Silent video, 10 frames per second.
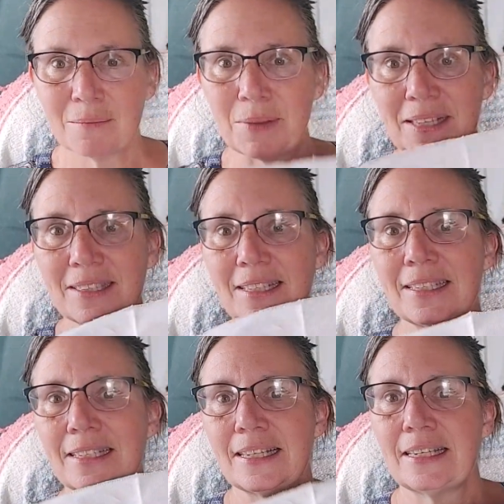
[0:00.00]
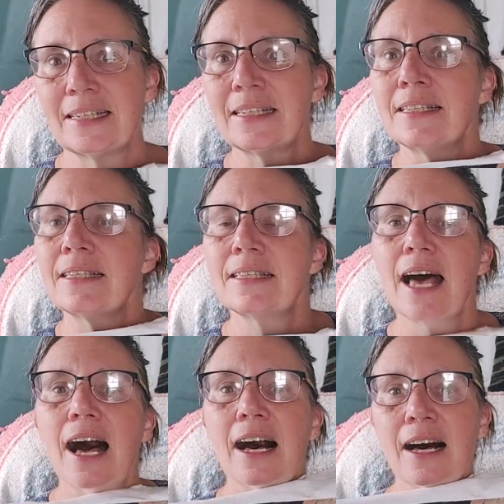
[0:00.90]
But this is
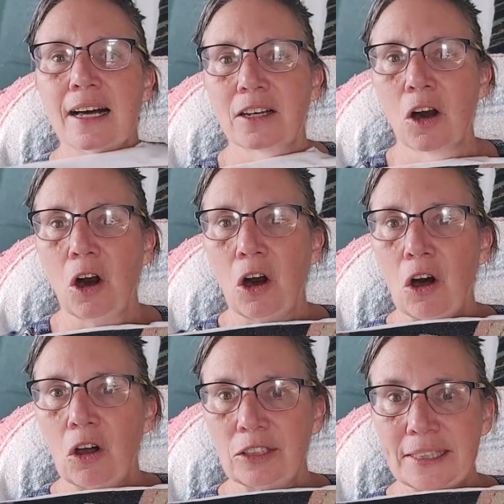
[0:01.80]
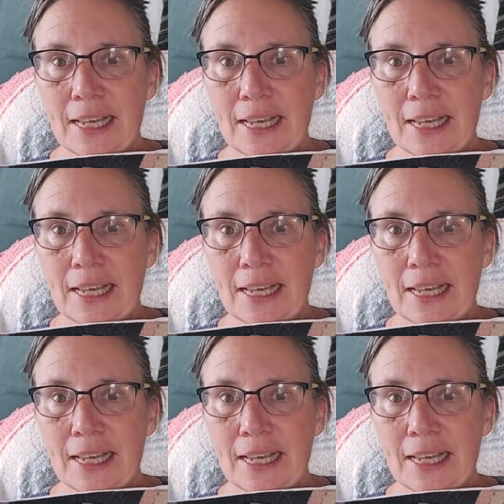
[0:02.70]
called